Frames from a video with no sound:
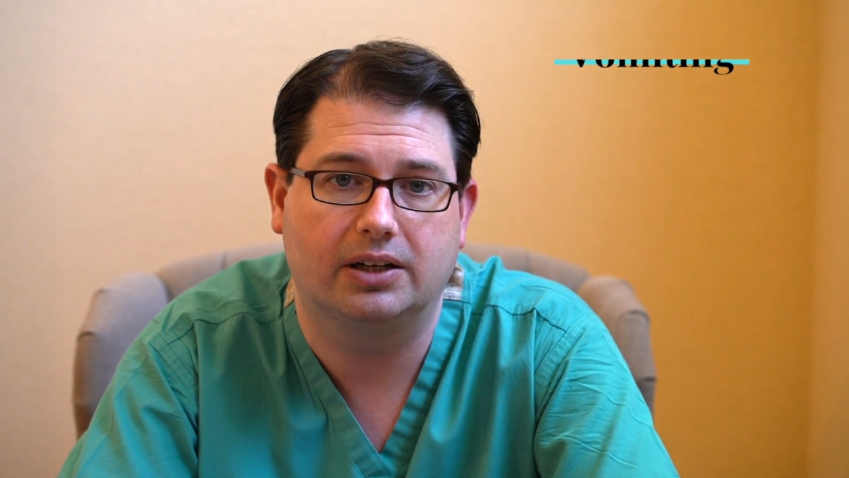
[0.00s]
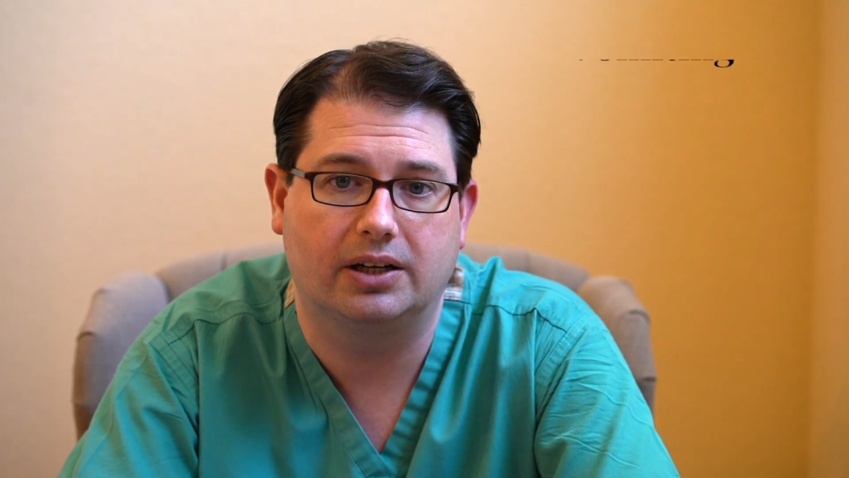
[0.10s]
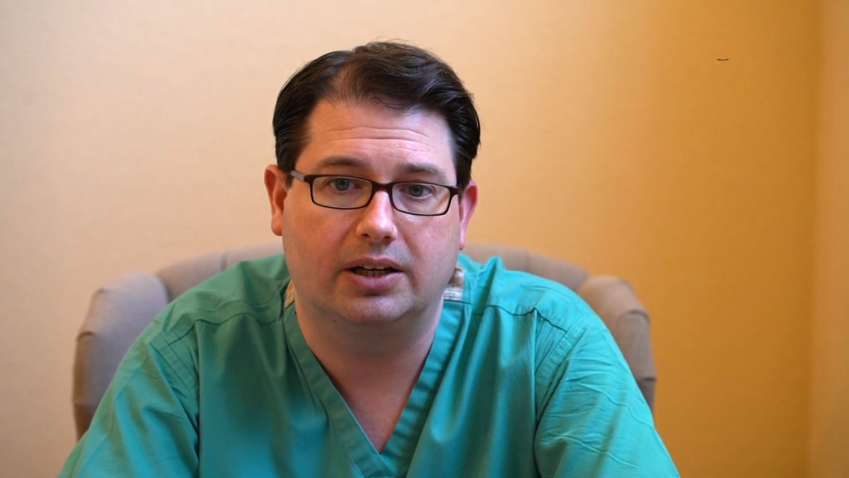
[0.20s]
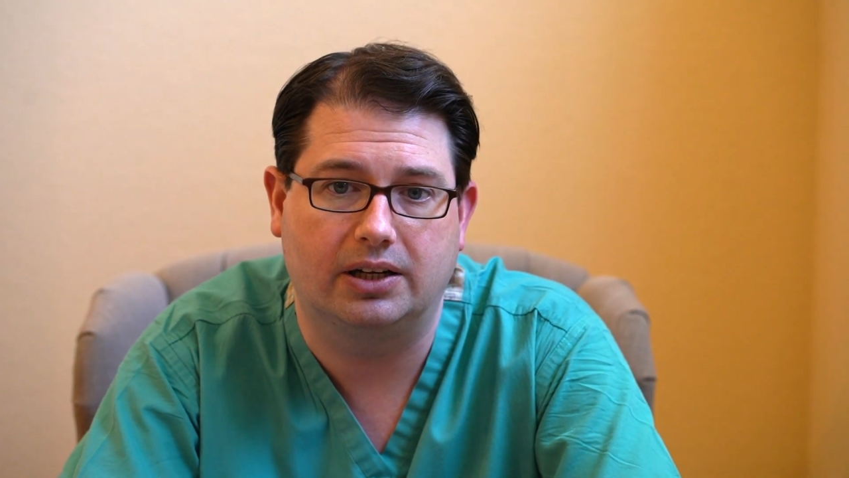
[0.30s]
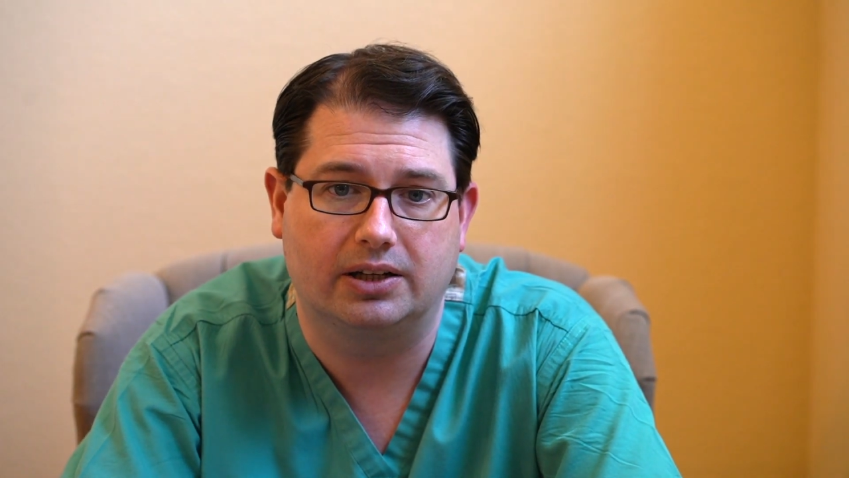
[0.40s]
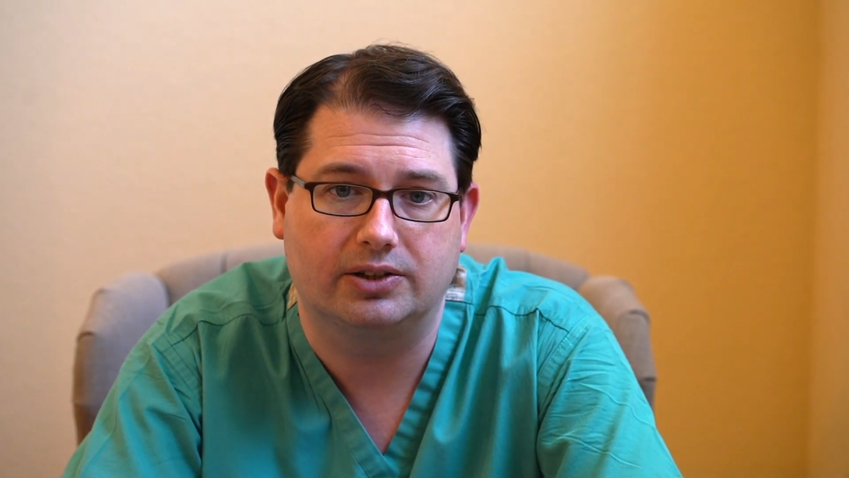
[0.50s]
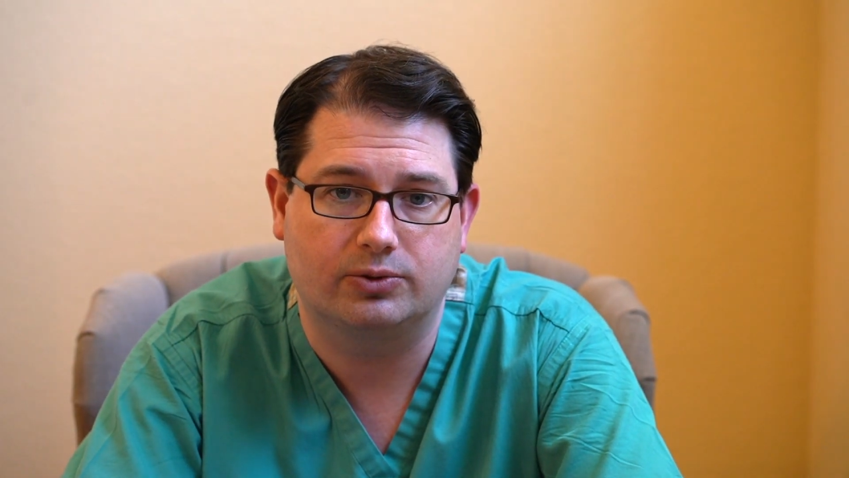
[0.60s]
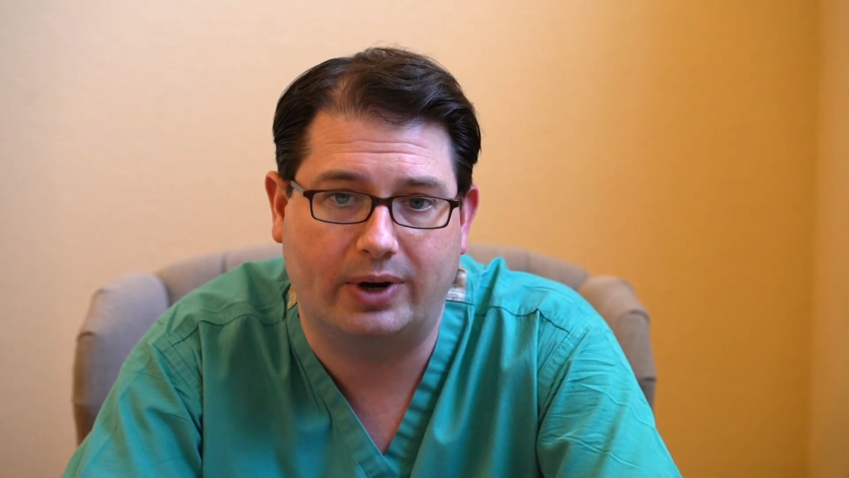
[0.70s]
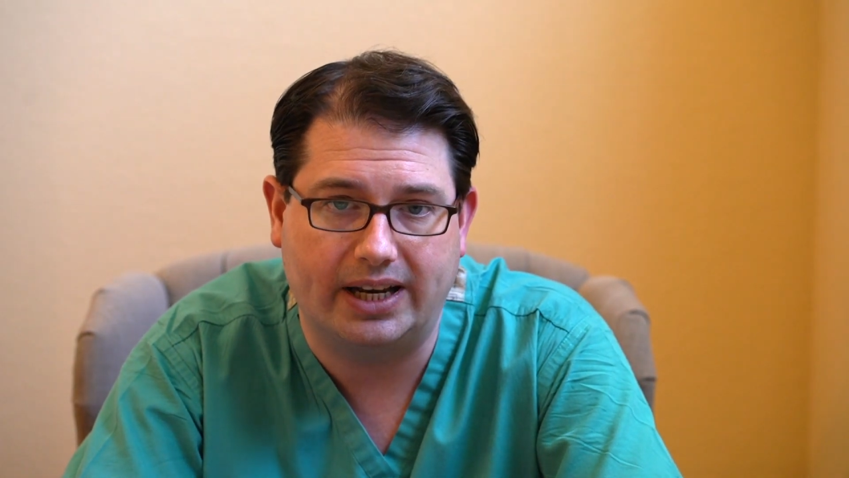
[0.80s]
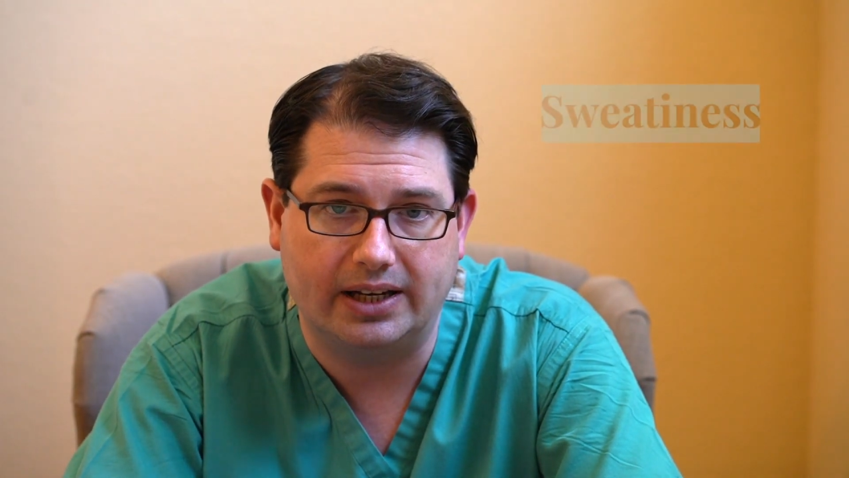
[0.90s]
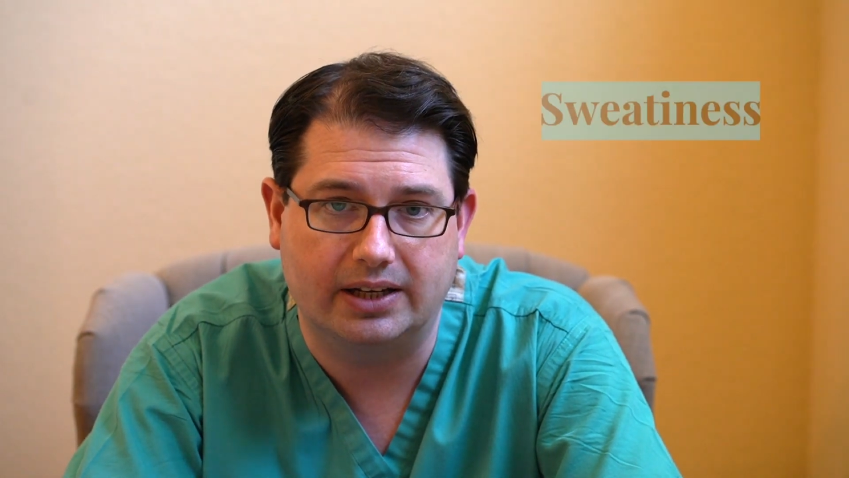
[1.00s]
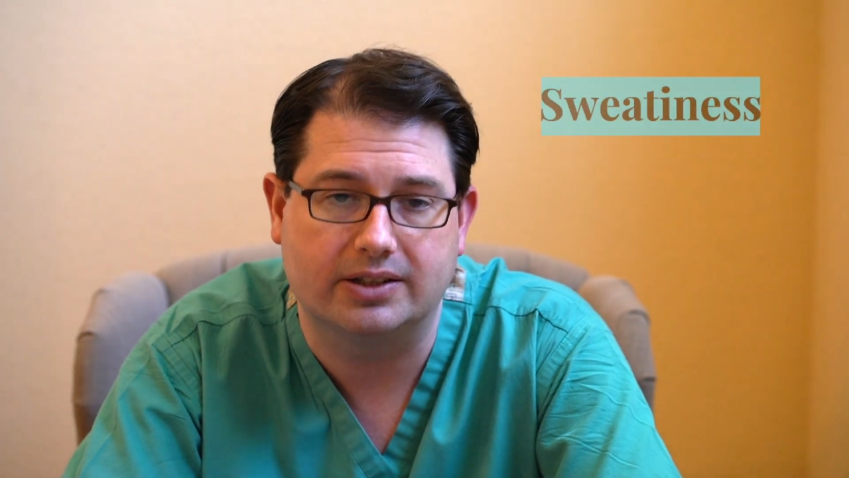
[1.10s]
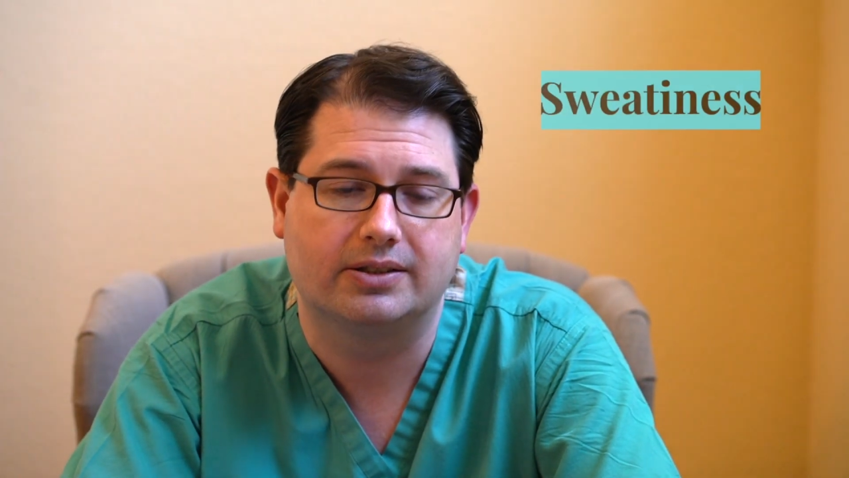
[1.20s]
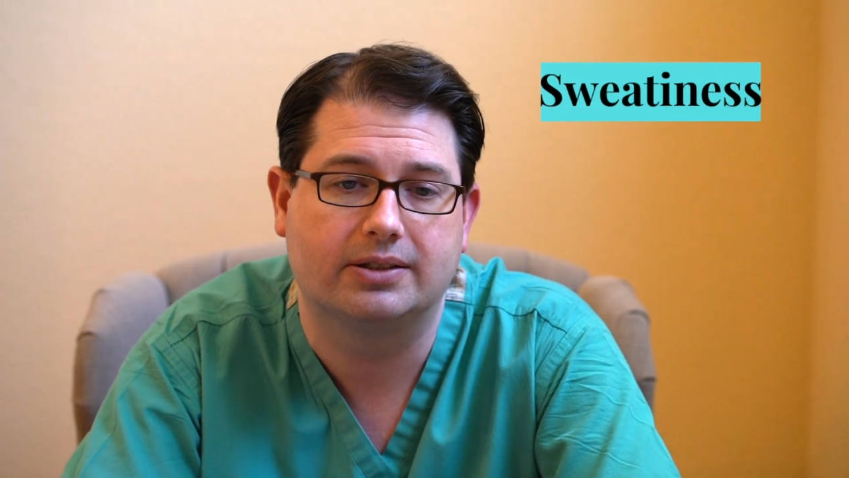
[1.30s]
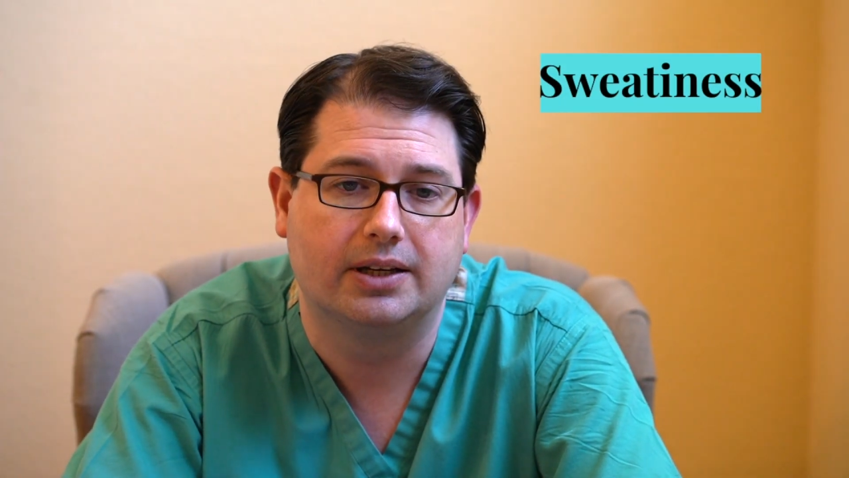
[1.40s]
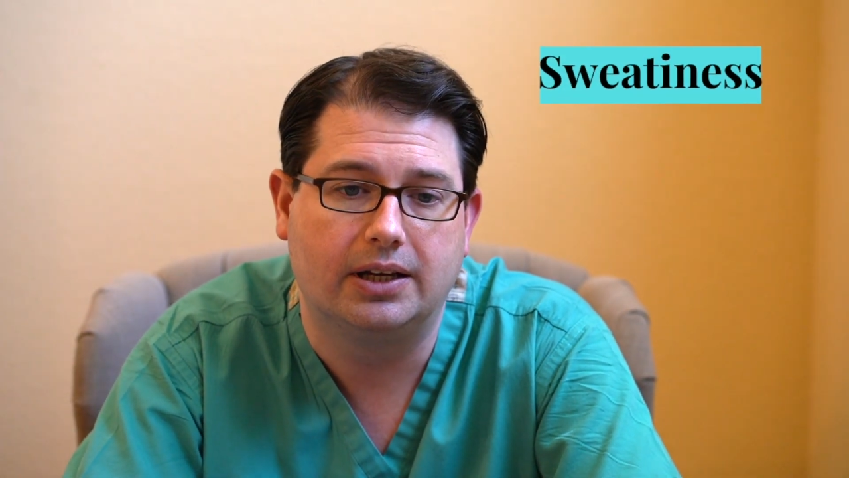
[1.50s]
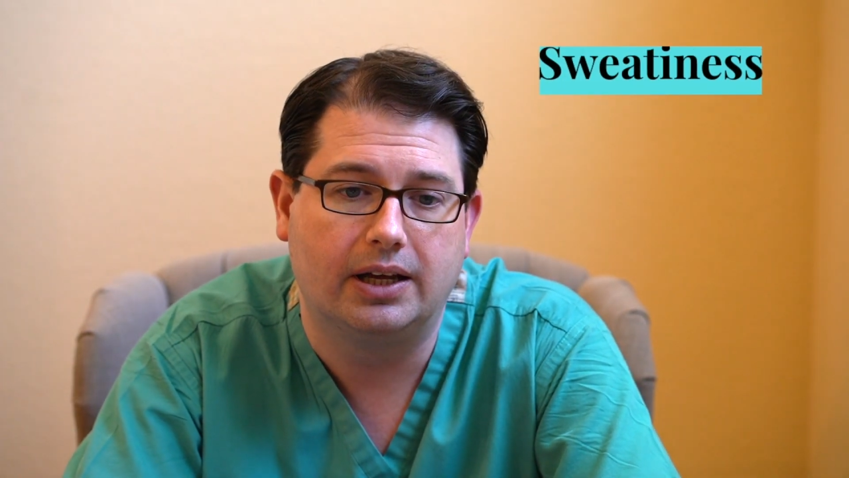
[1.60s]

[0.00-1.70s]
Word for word: uh, sweatiness,